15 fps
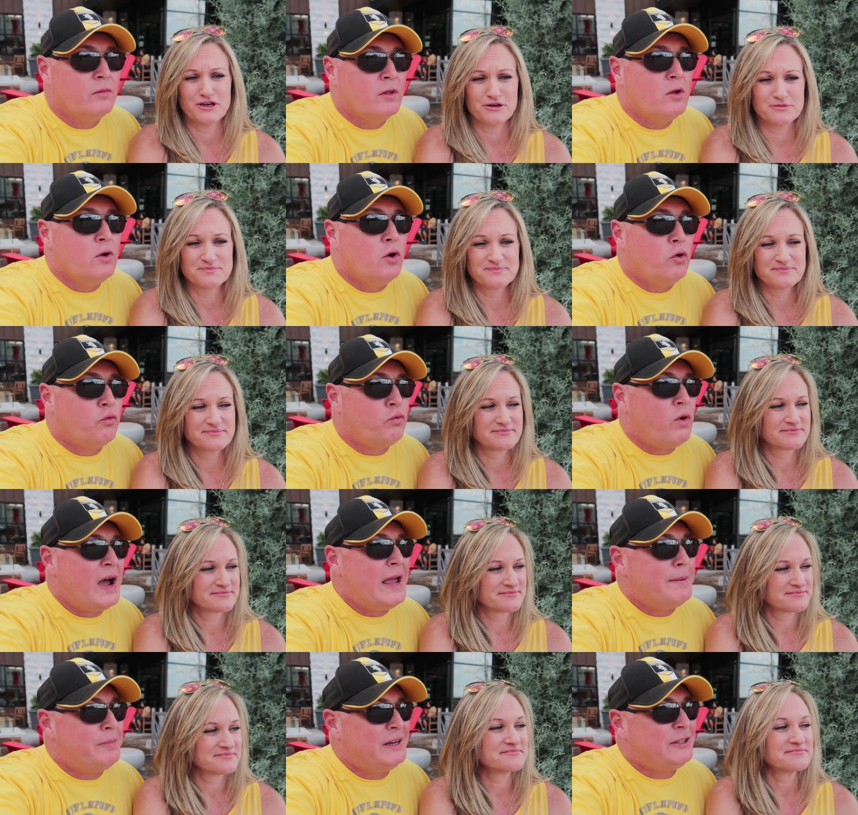Speaker 1: too.
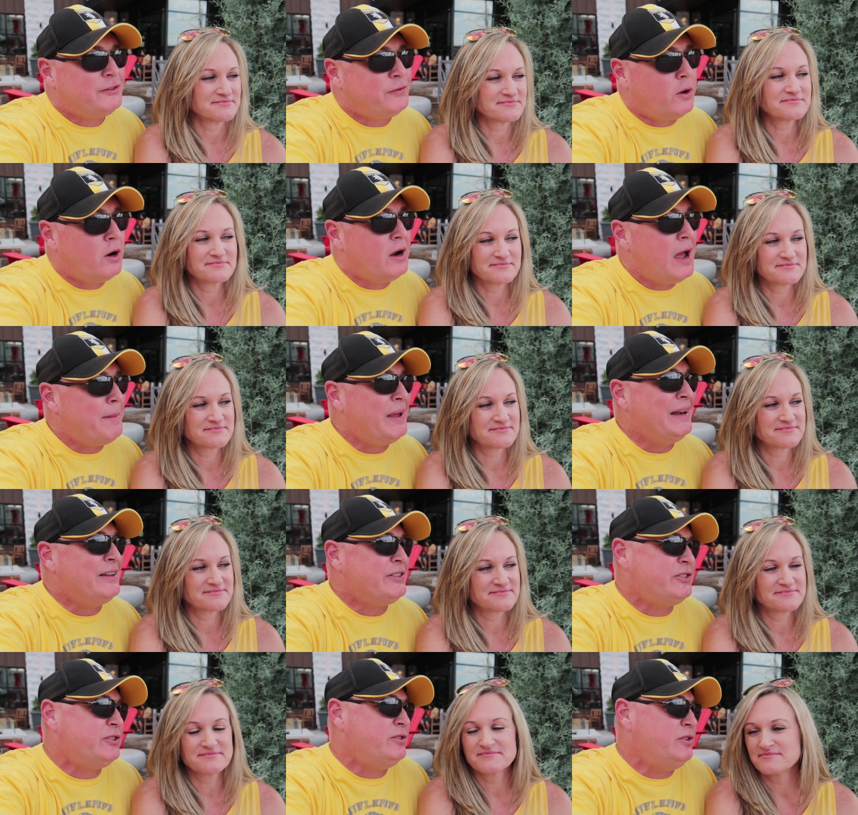
Speaker 2: Right, but as far I mean
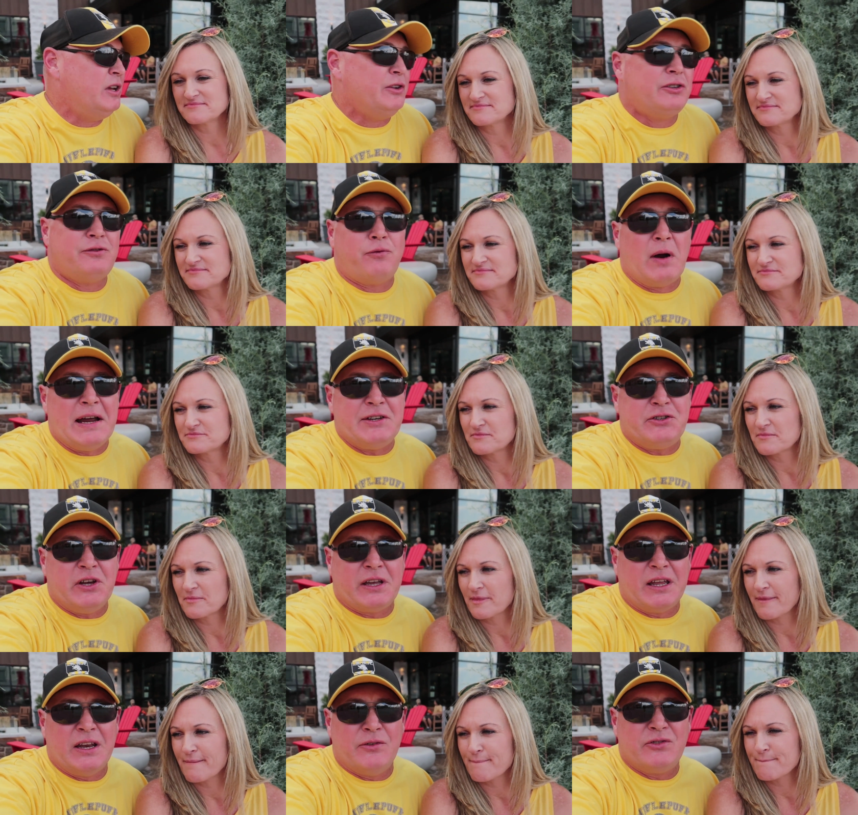it's it's fried
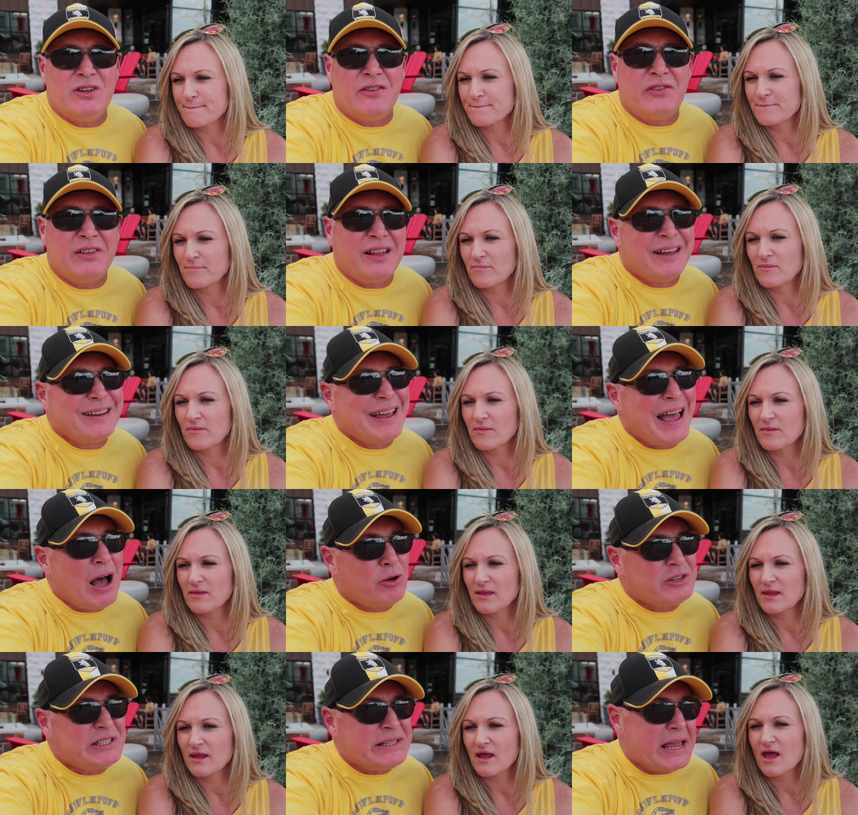chicken. There's nothing like
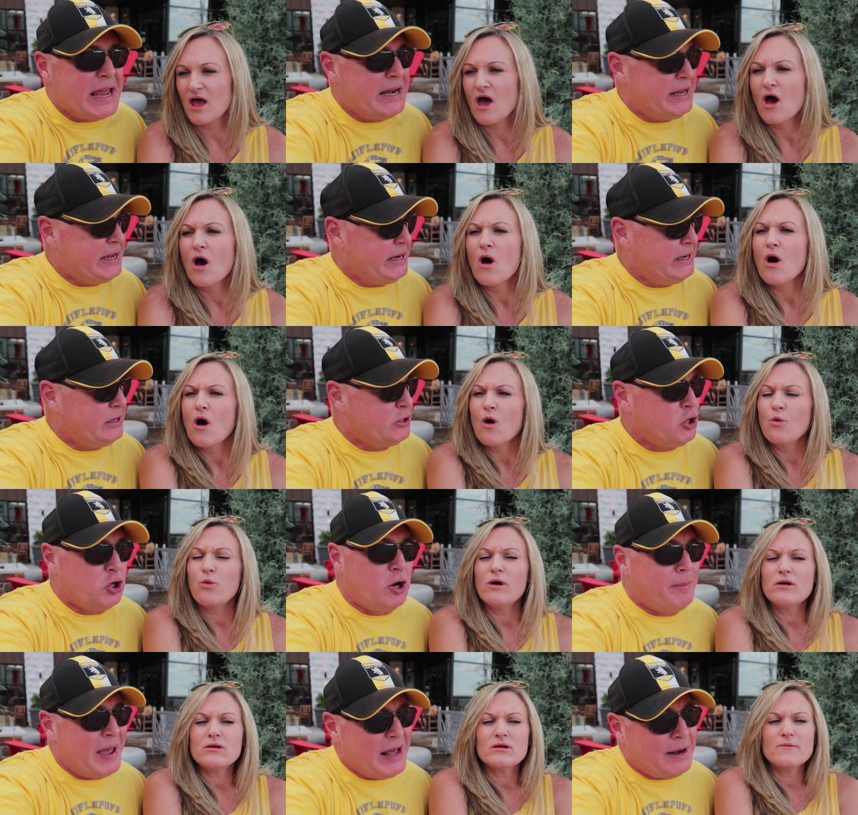outstanding
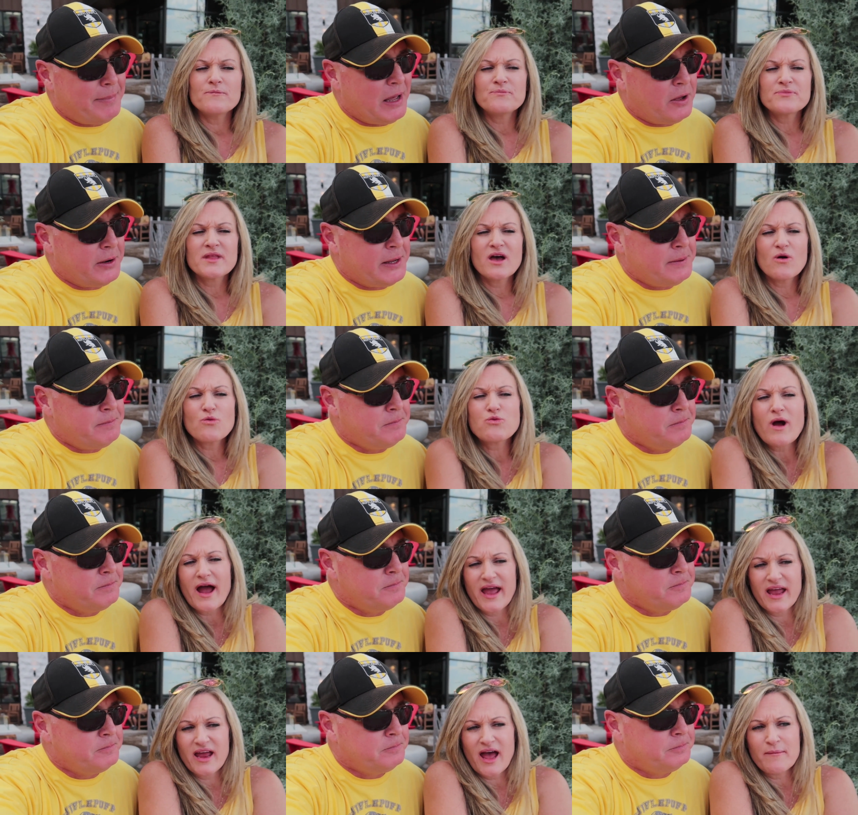good well, or bad about it.
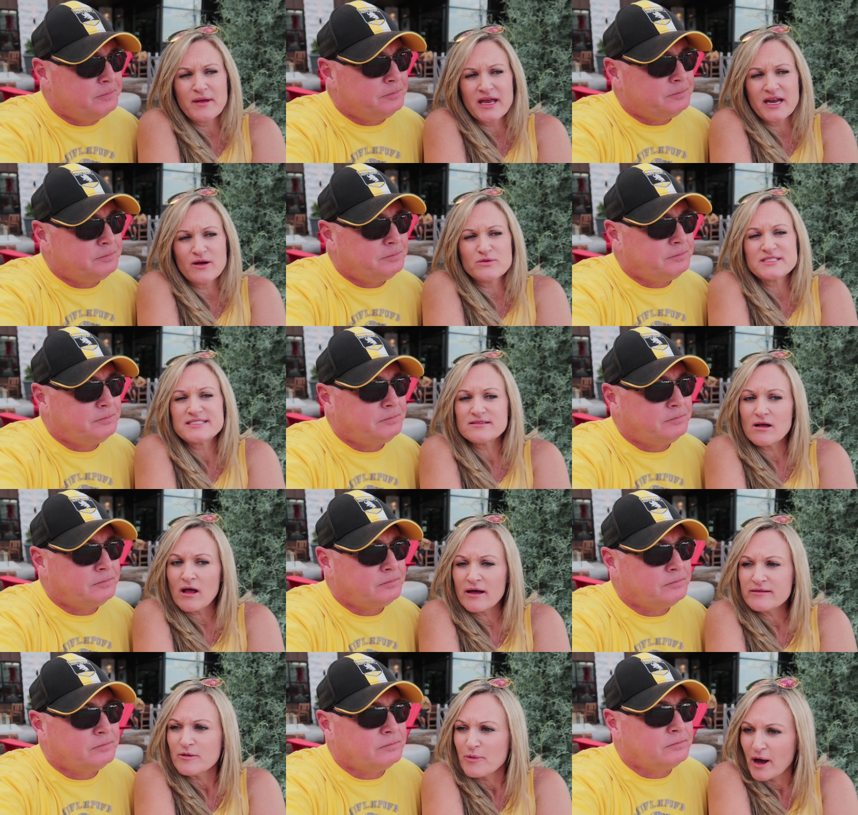
Speaker 1: Right. I mean it was still
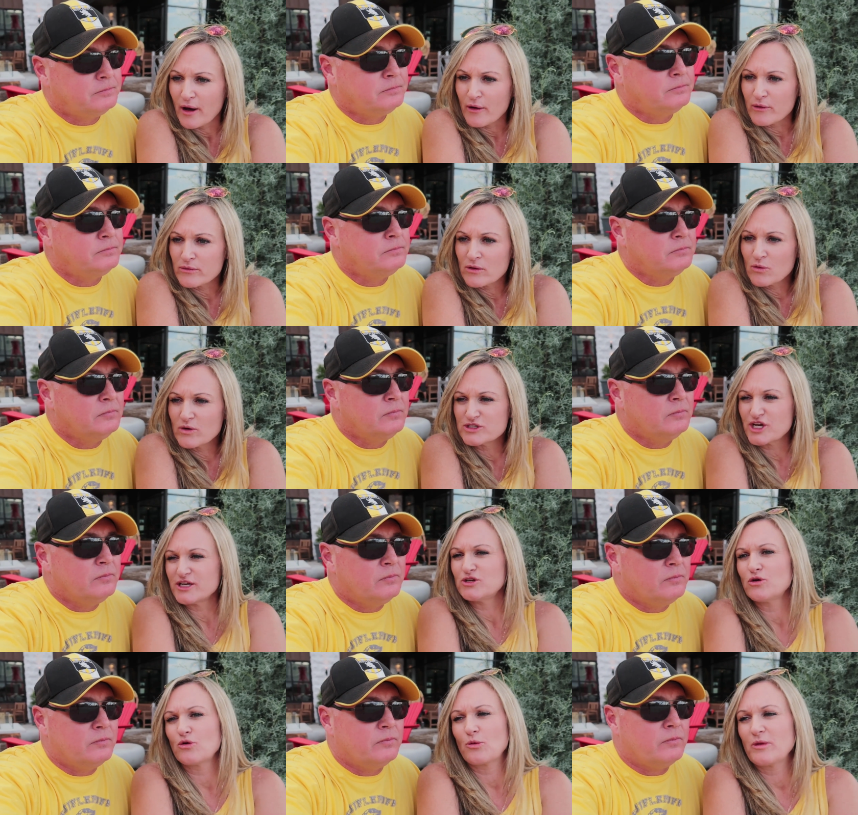on the bone, which
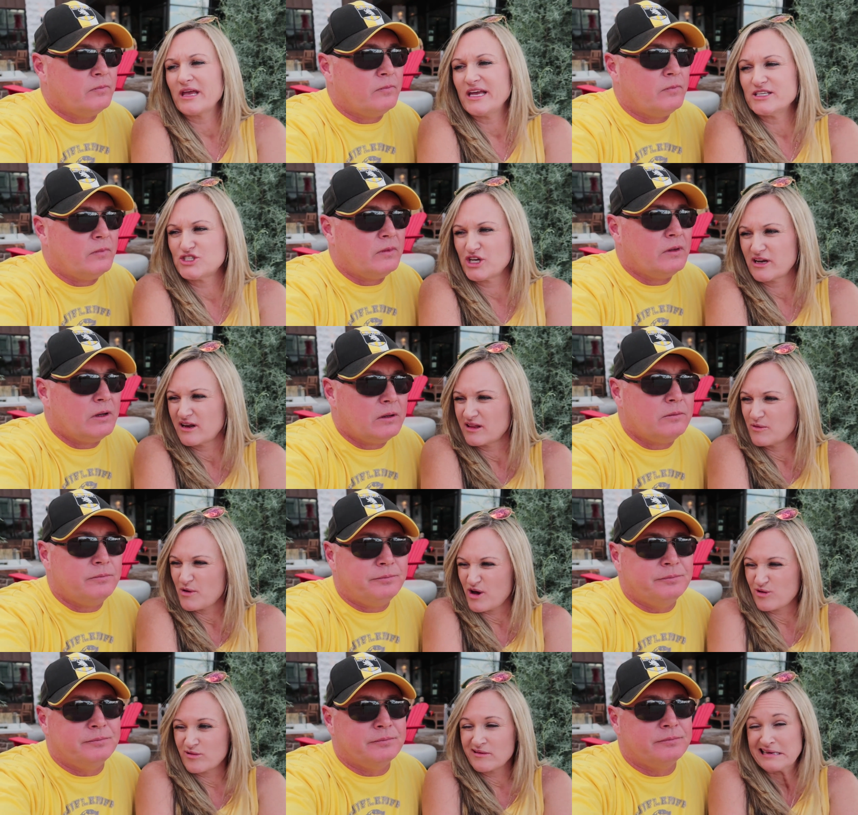I don't normally eat chicken on the
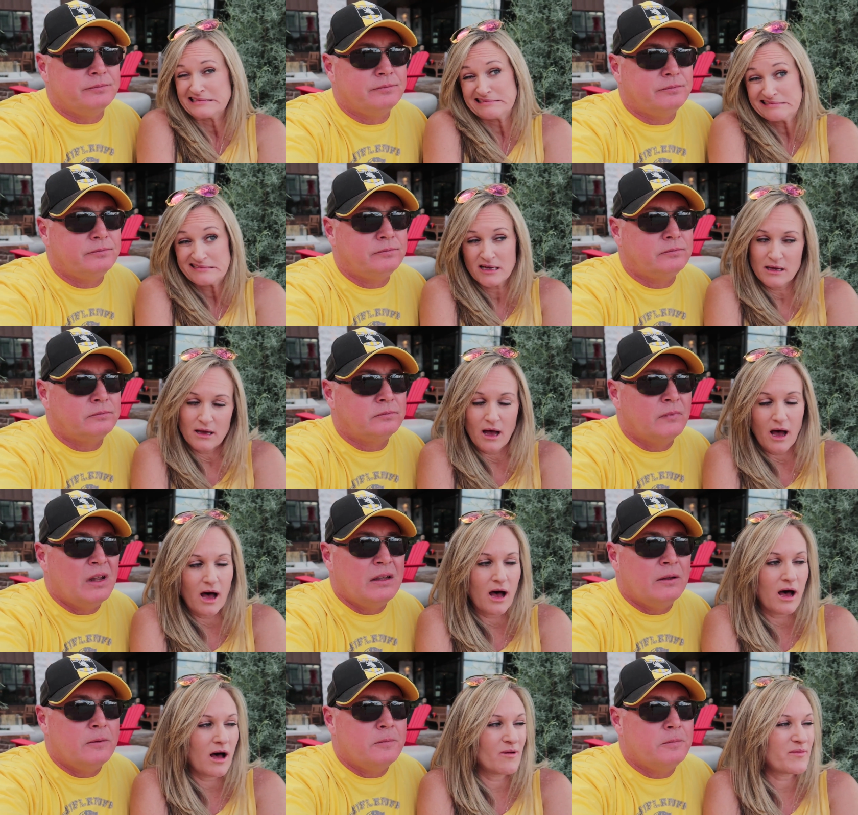bone. Mm -hmm.
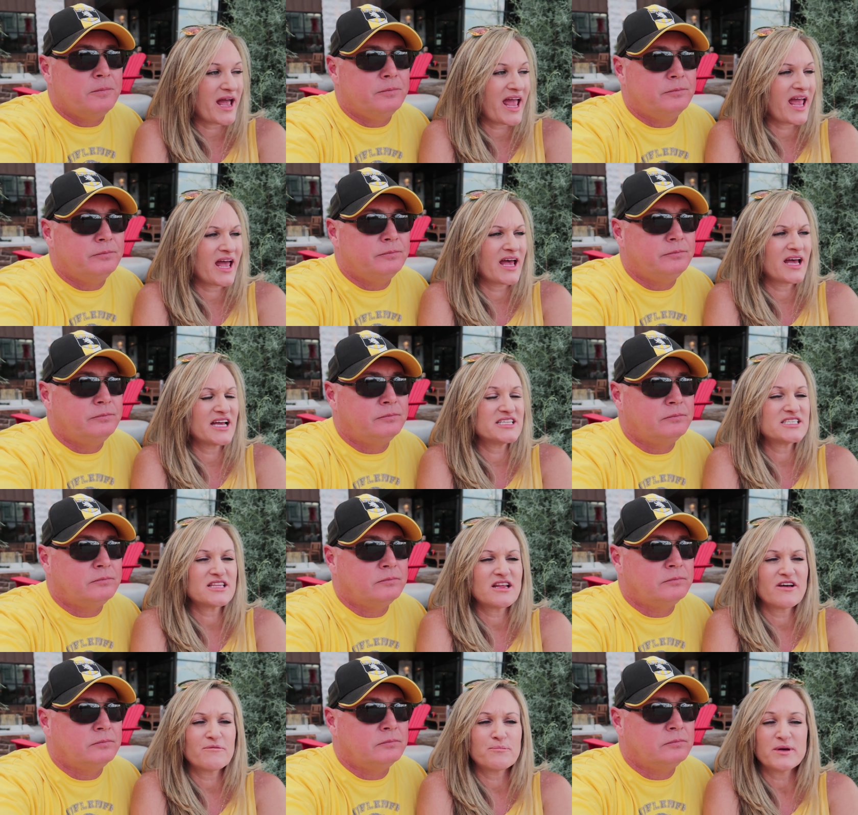Um and
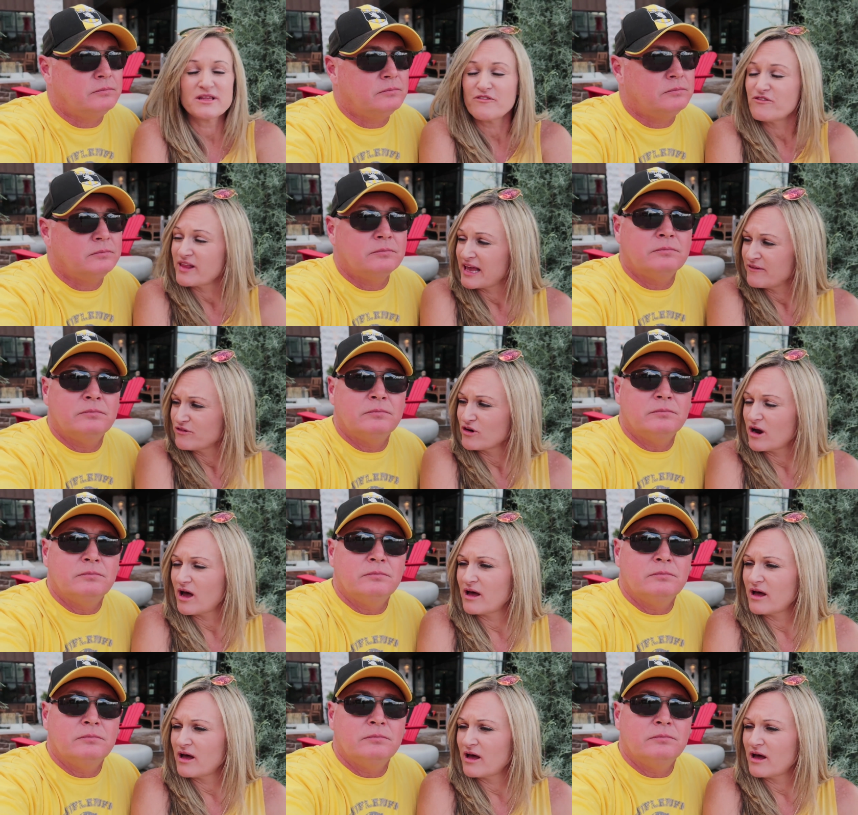the but the flavor